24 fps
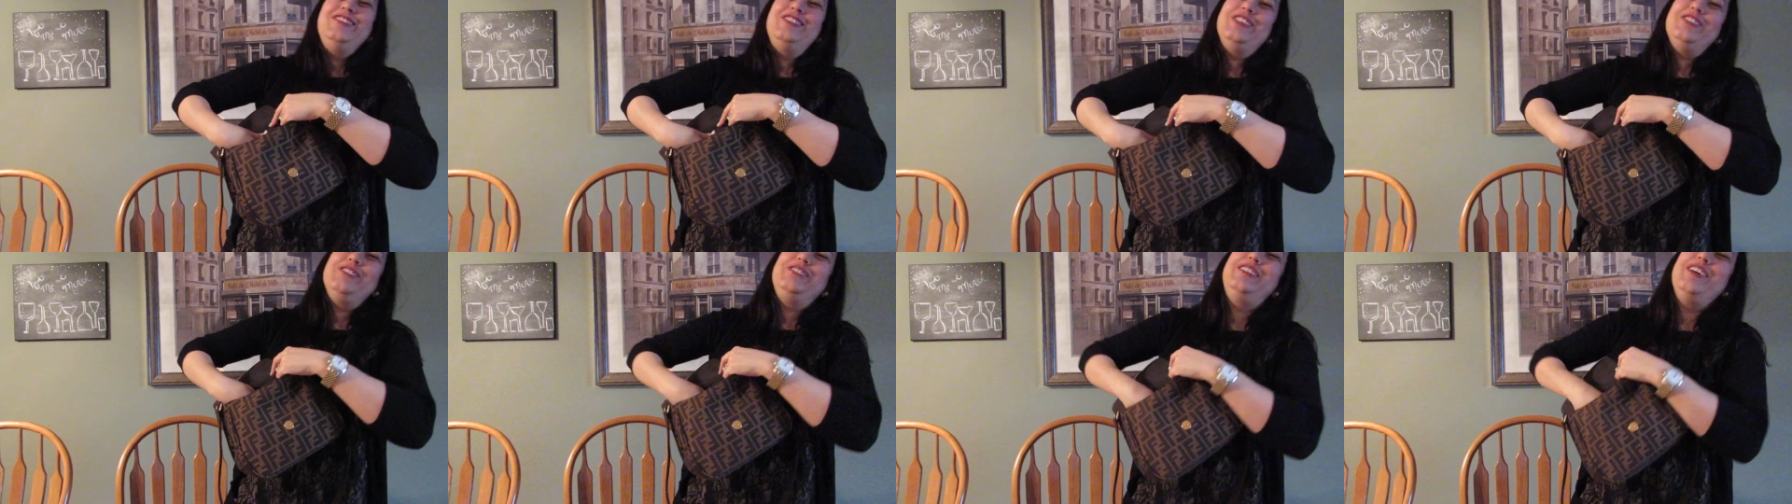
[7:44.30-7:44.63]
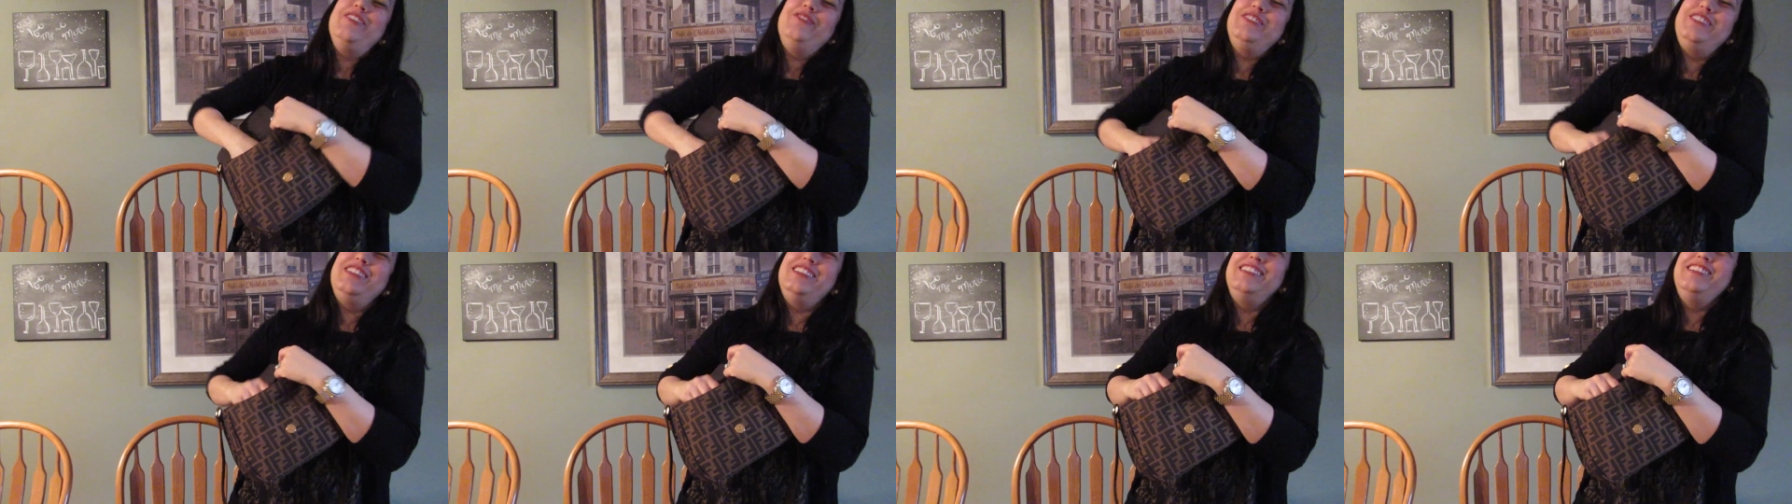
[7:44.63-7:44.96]
so
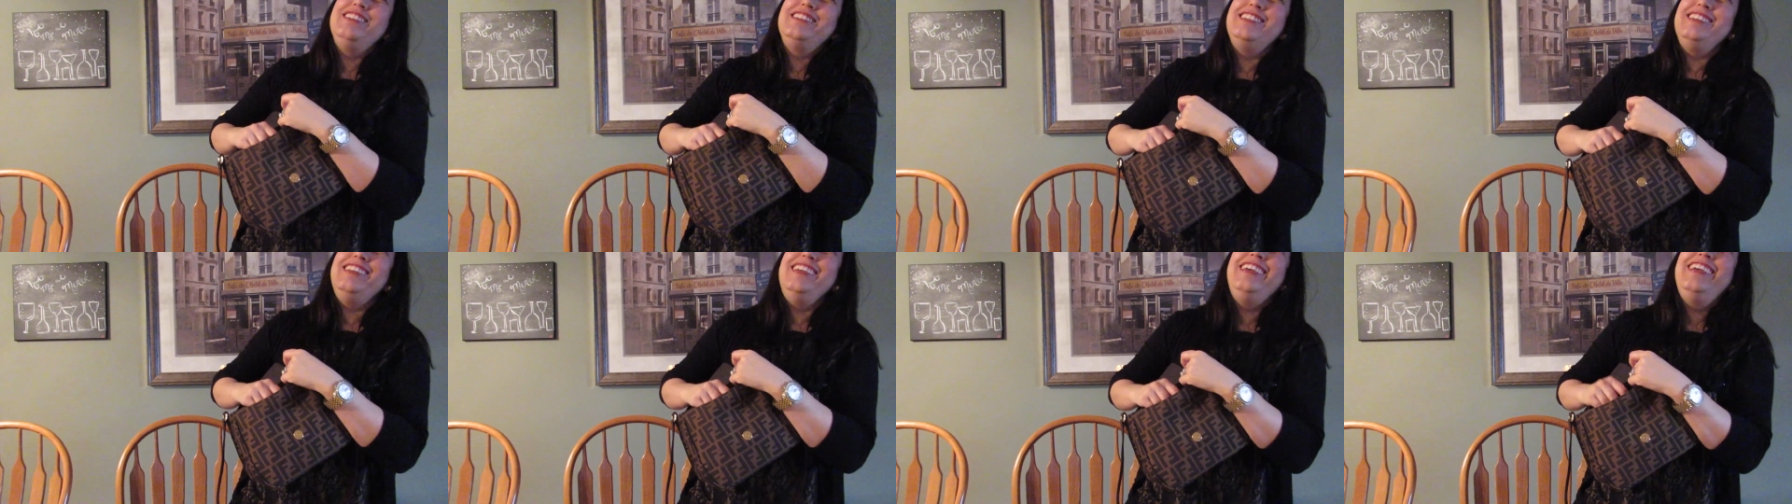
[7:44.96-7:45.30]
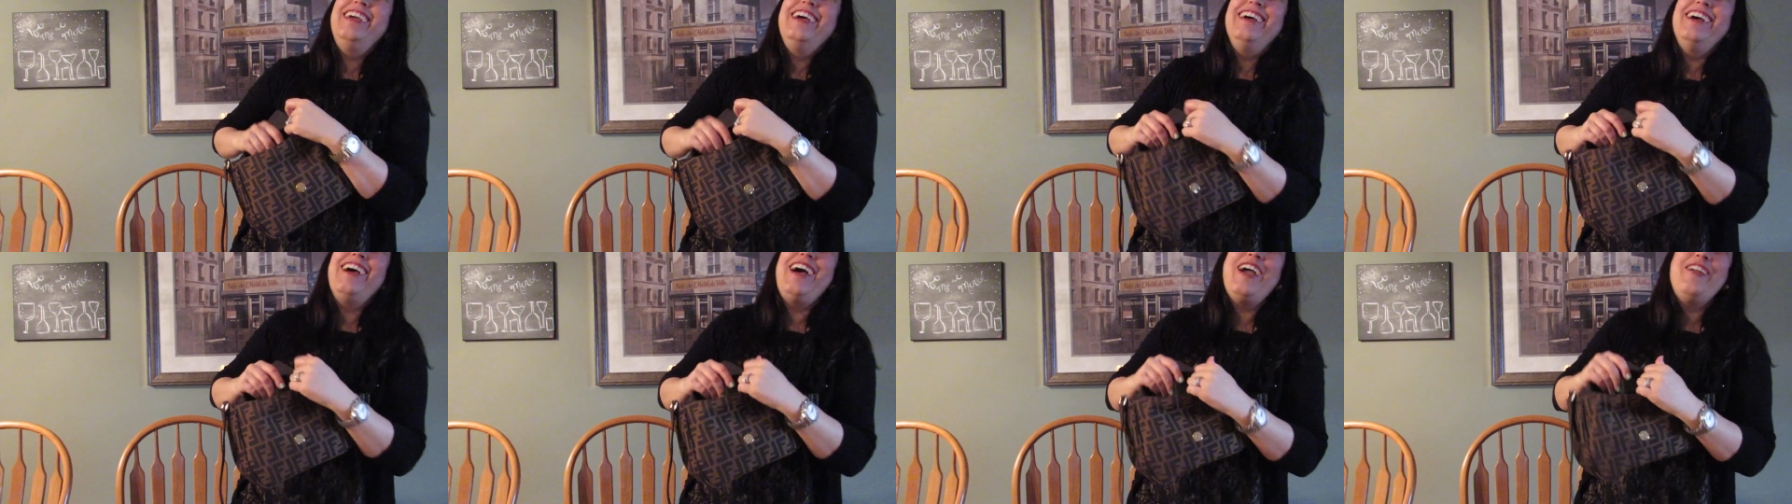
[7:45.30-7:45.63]
tempted to see
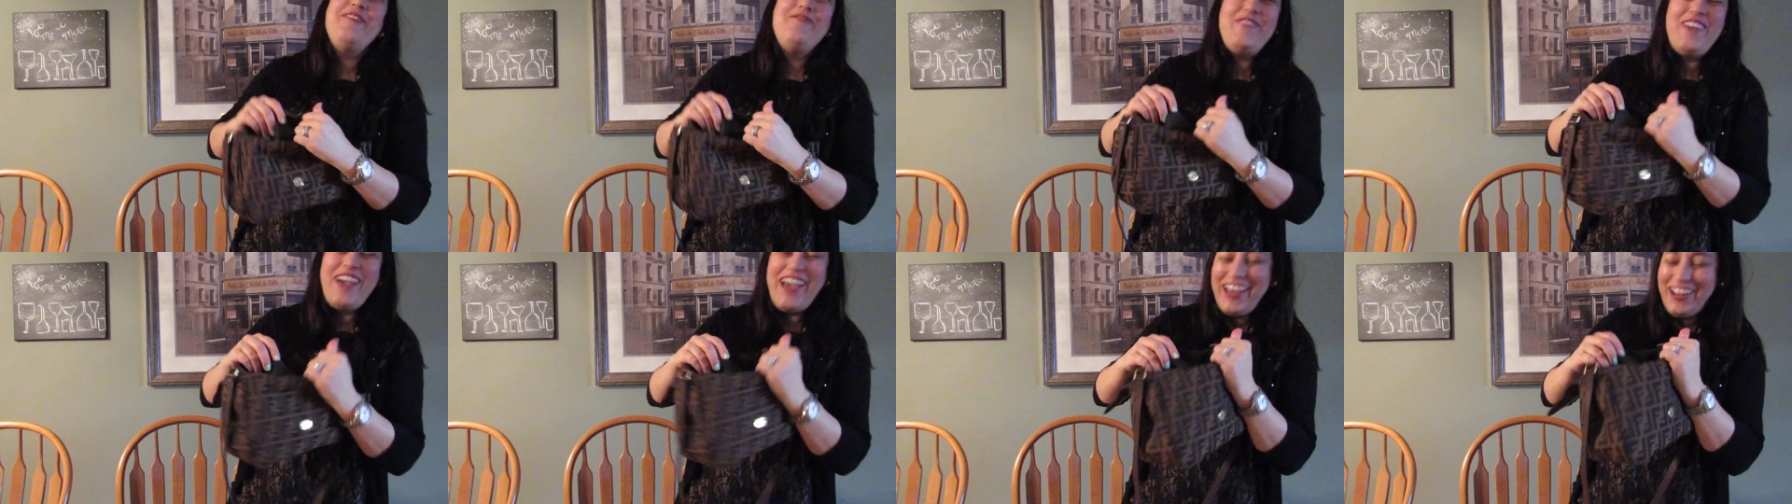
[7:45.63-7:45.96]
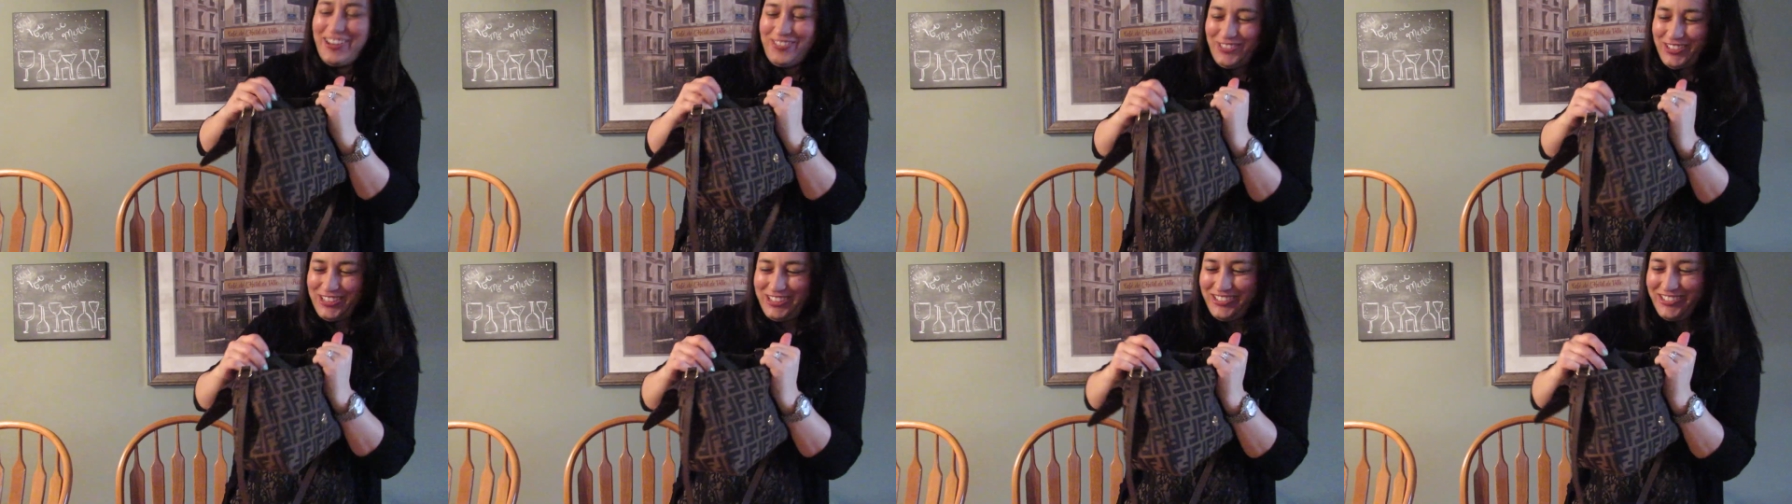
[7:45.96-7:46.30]
iPad,
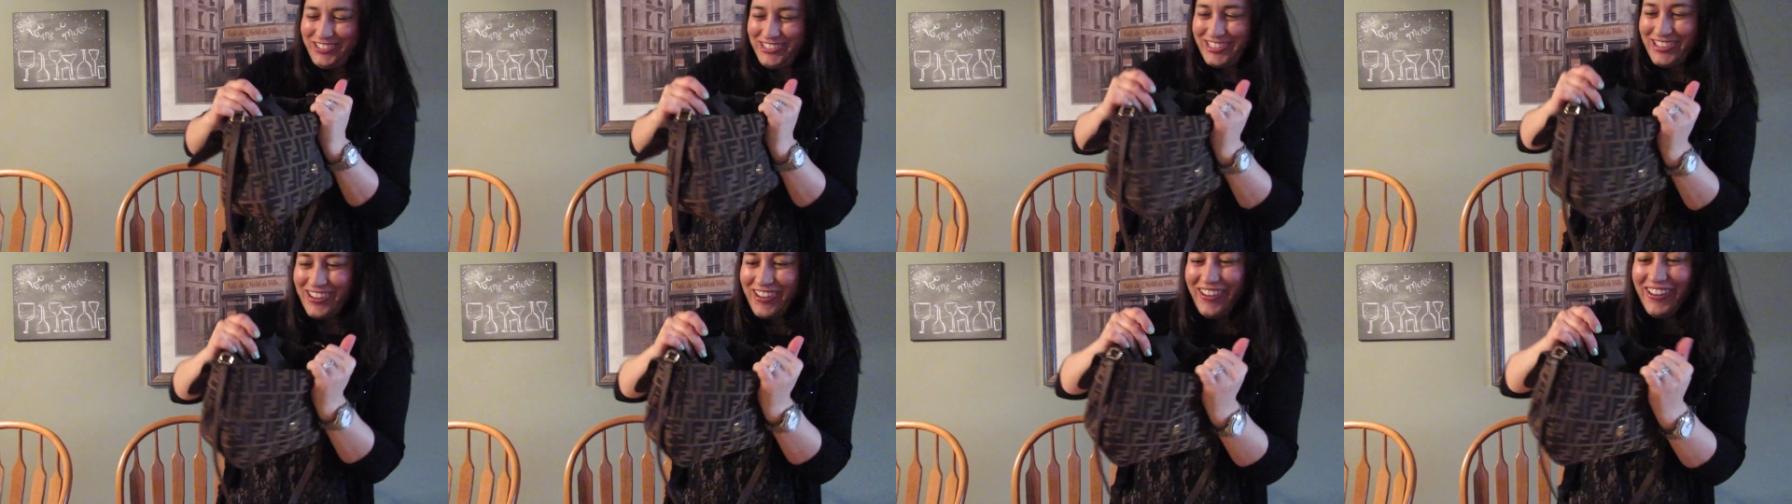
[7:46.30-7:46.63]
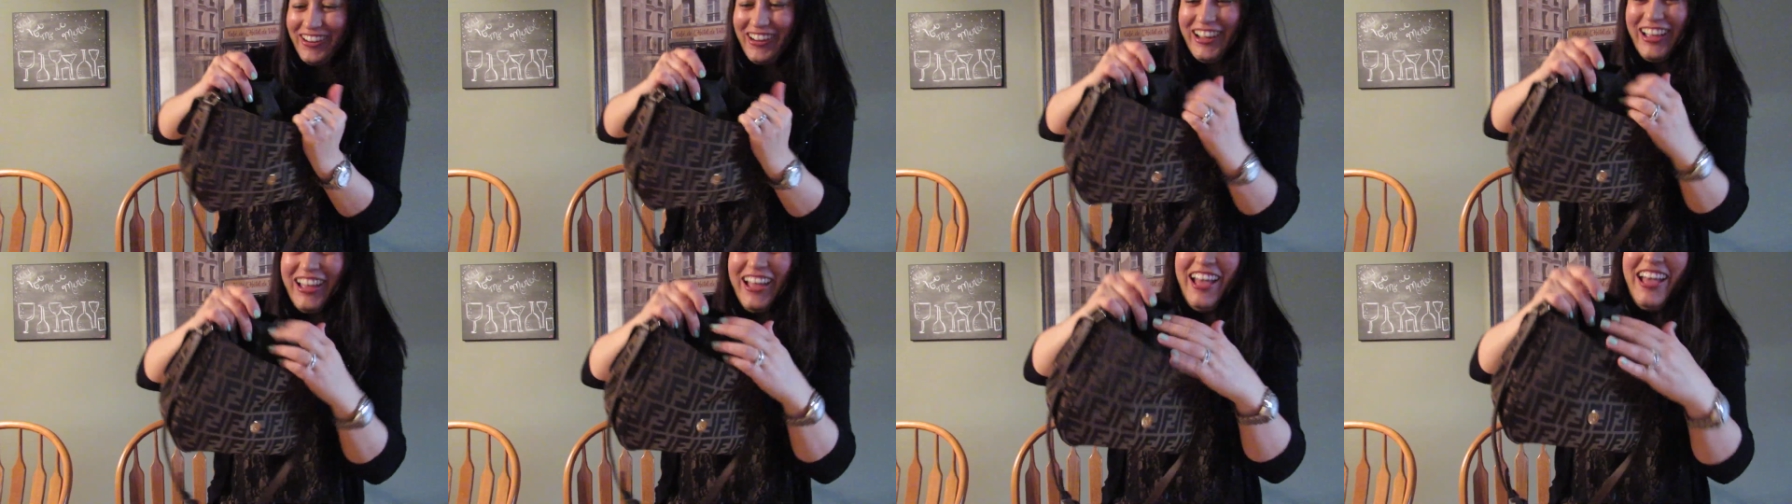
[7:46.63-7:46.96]
I'm so
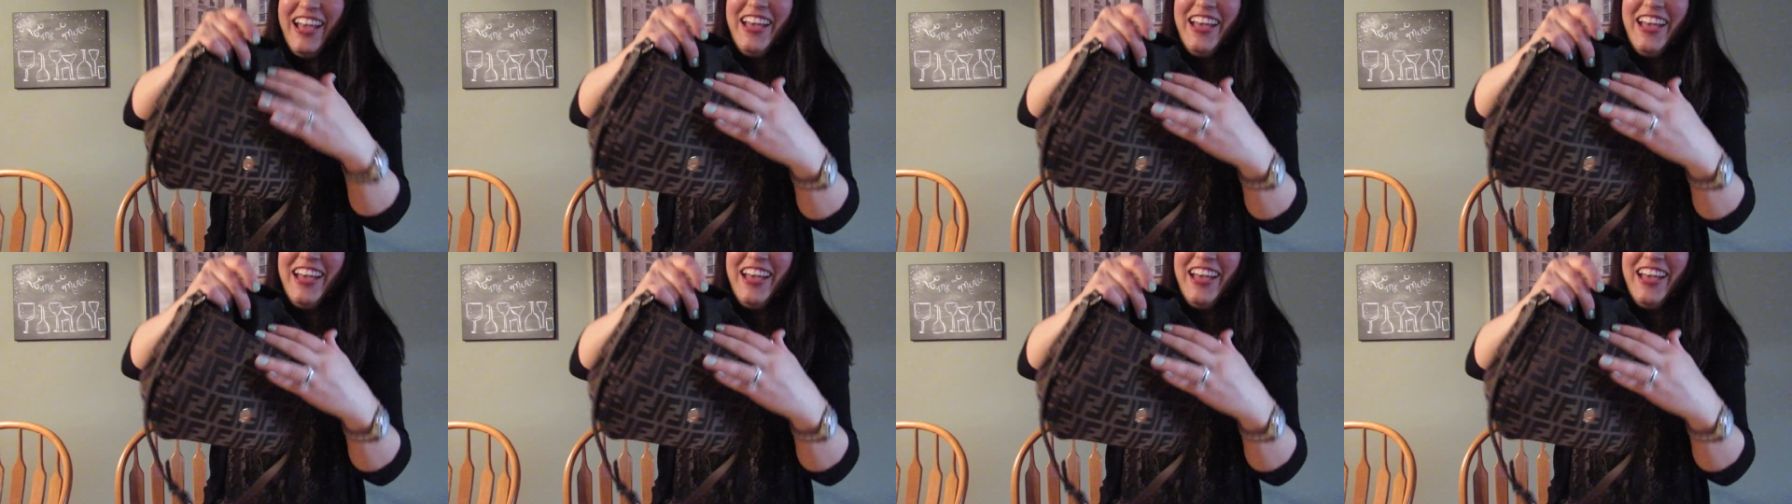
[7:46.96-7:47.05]
sorry.